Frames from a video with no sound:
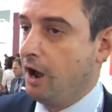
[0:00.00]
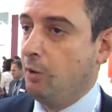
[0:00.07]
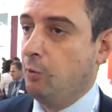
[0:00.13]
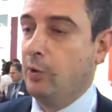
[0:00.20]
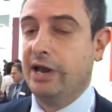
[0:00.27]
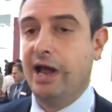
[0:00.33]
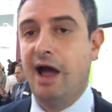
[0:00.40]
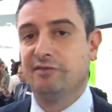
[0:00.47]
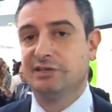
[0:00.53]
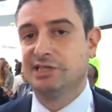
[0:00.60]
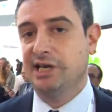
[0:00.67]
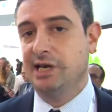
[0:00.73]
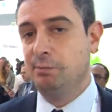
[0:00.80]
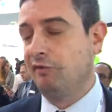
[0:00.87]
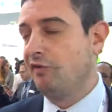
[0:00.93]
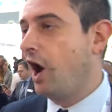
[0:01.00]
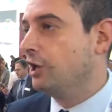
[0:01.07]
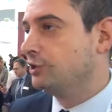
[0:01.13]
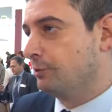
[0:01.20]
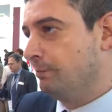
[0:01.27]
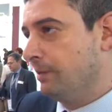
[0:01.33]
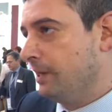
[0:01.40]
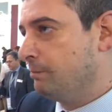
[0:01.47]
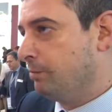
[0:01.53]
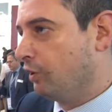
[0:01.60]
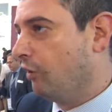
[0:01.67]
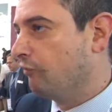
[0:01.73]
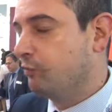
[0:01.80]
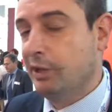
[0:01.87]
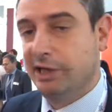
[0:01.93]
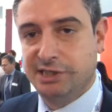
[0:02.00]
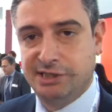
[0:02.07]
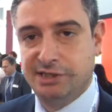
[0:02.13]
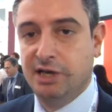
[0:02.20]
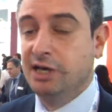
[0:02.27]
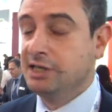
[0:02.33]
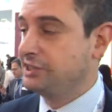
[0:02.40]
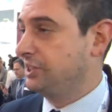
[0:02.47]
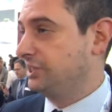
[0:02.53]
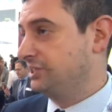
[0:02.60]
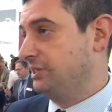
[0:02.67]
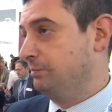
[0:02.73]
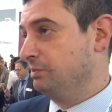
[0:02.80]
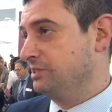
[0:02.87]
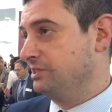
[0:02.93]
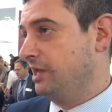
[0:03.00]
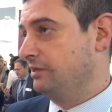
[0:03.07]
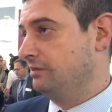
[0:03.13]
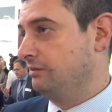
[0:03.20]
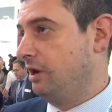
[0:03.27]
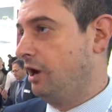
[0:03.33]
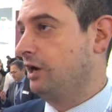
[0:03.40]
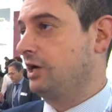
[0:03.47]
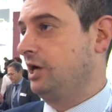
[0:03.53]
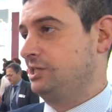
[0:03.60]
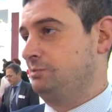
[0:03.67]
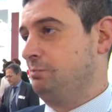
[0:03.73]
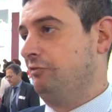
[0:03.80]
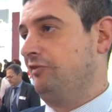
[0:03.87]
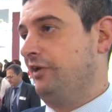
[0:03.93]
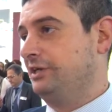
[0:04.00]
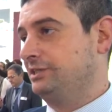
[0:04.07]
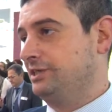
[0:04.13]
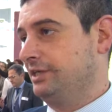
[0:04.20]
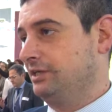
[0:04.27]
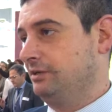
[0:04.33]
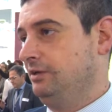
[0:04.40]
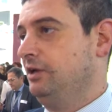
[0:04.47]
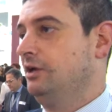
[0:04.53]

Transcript: We have a team of 100 people, of which 60% are customer facing.